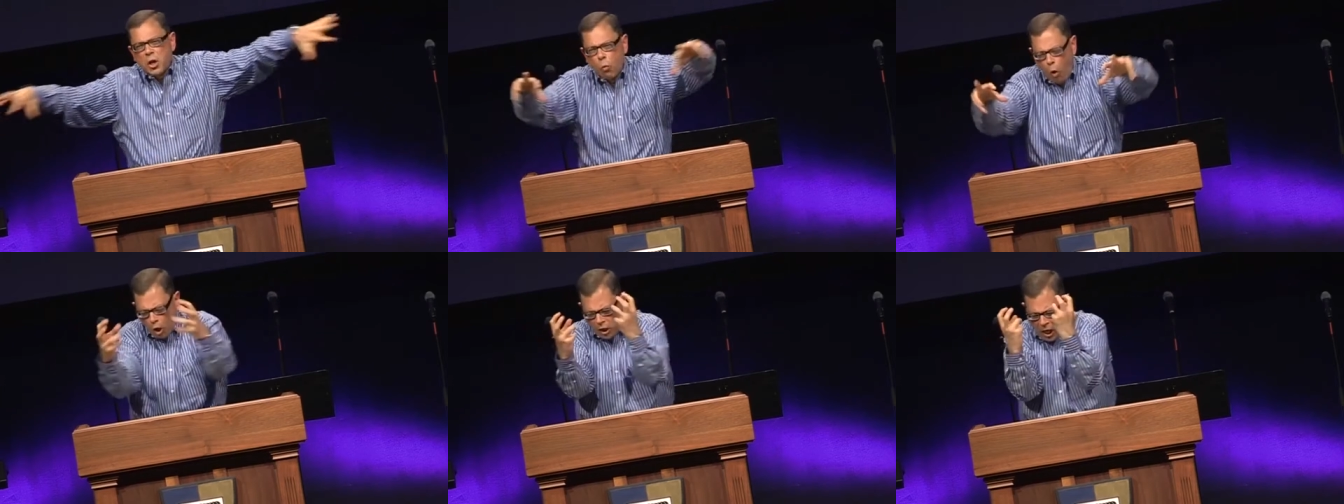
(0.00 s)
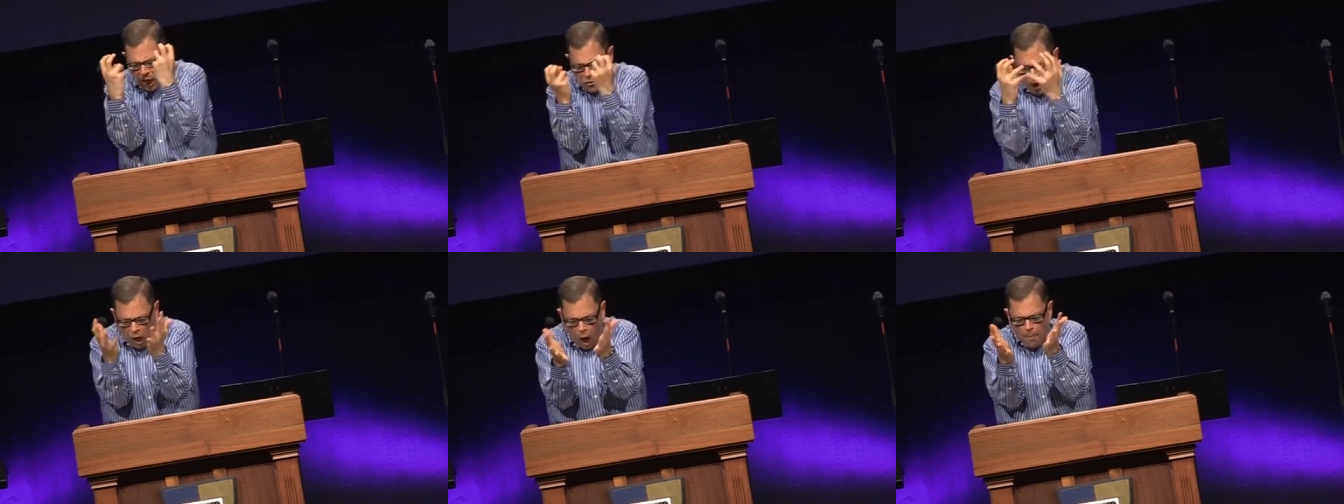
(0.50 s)
in working in
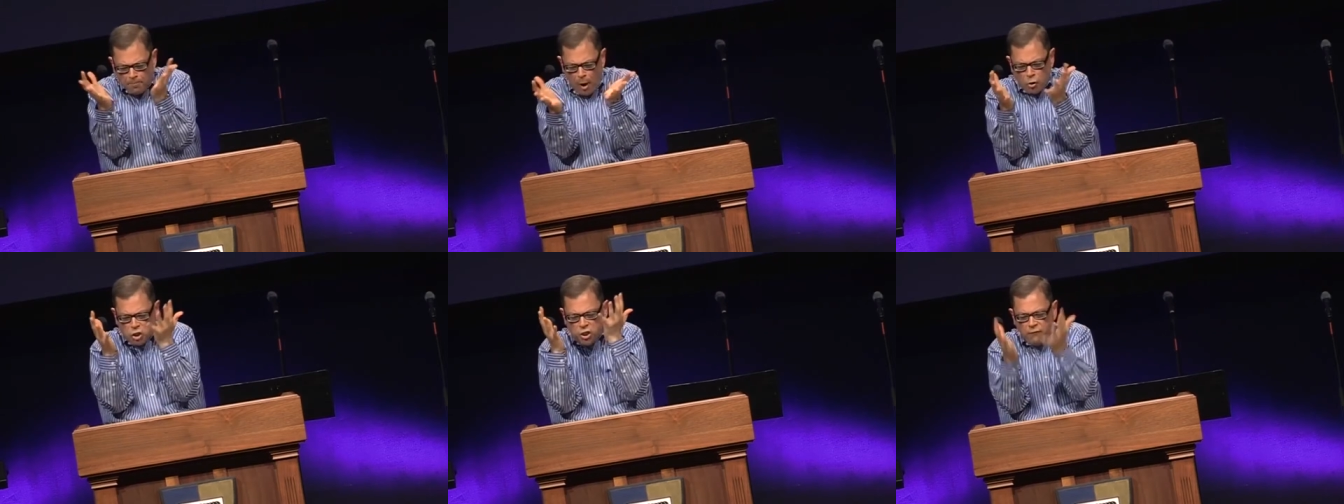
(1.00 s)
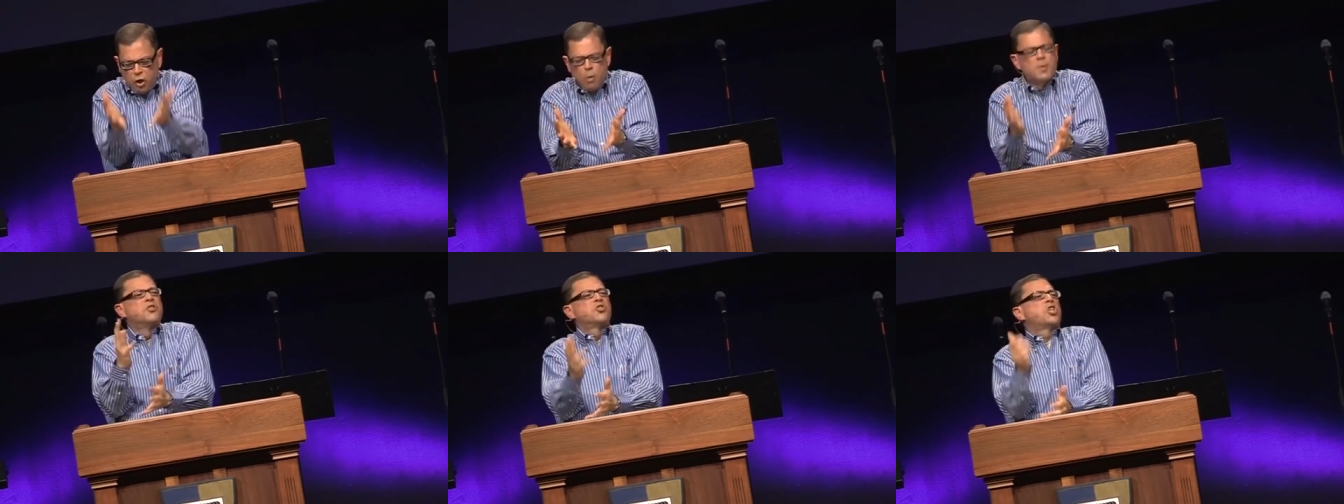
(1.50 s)
the compost of
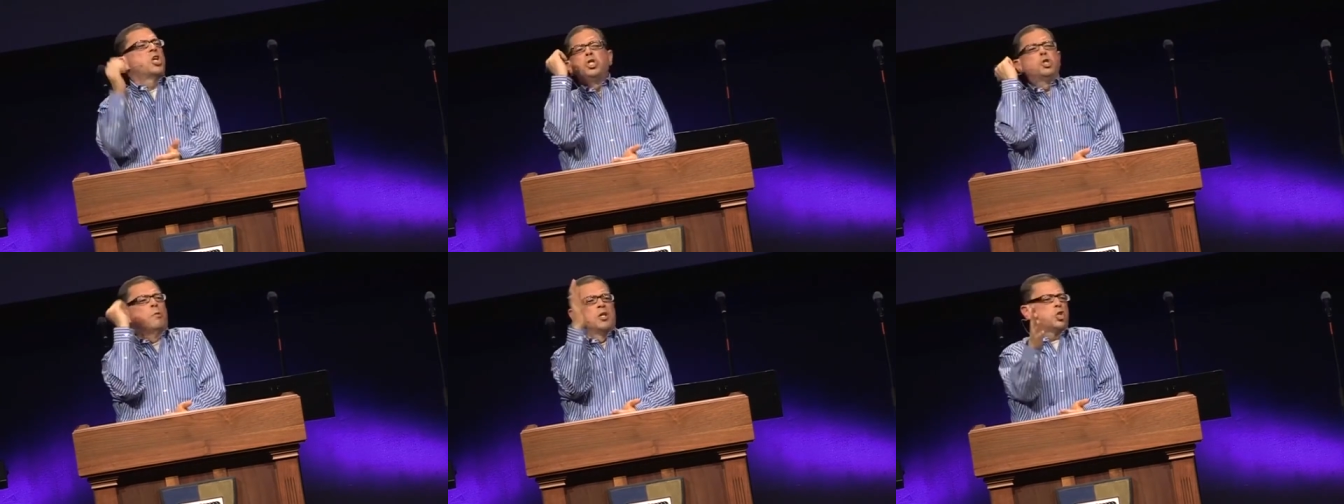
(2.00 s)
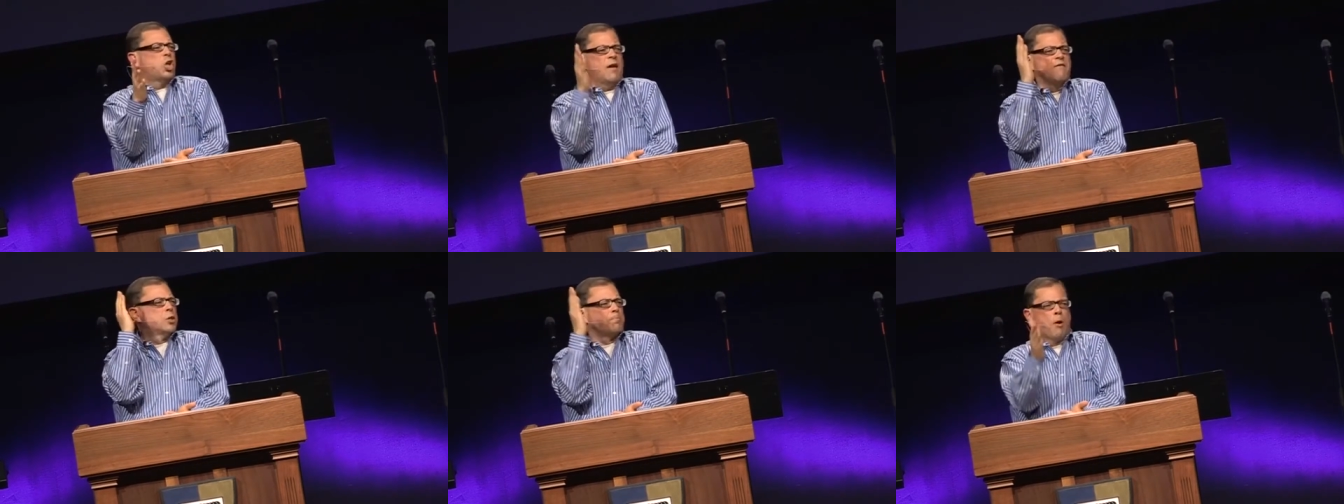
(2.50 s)
human sin to
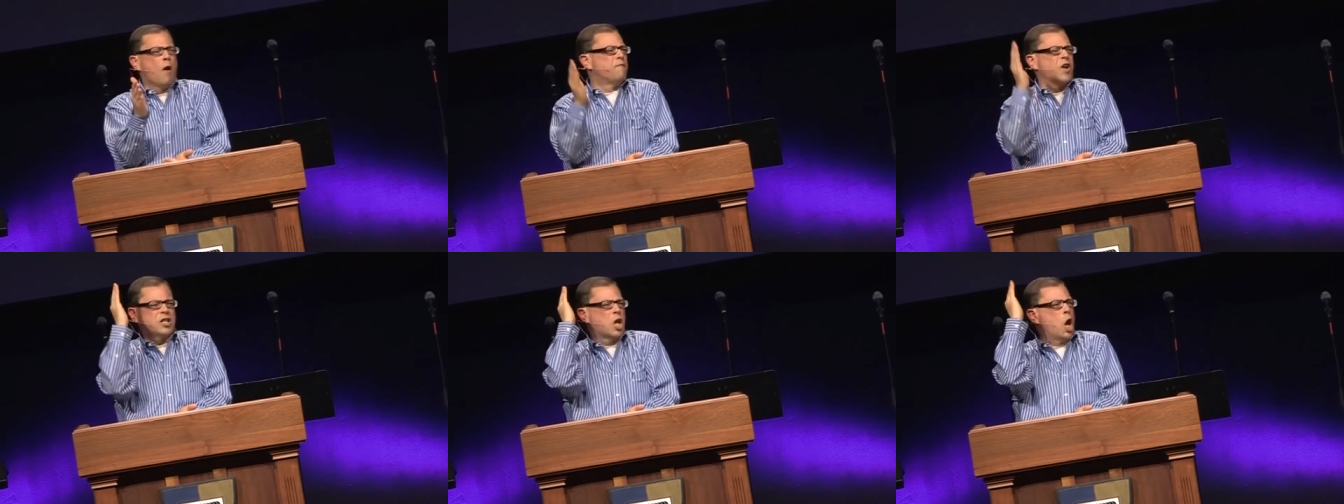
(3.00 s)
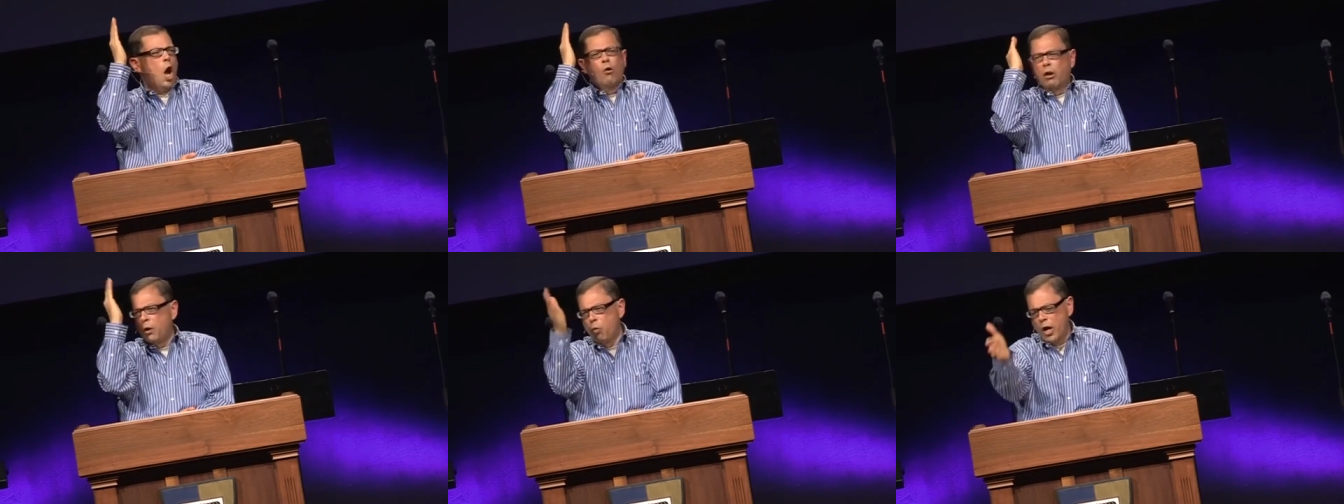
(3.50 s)
achieve his perfect and
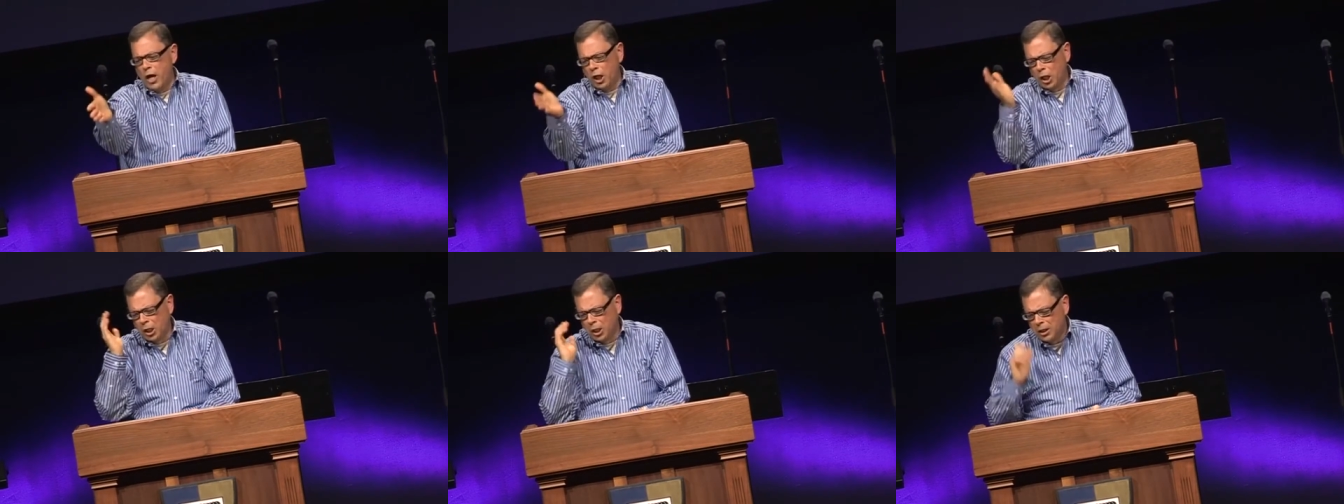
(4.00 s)
holy will.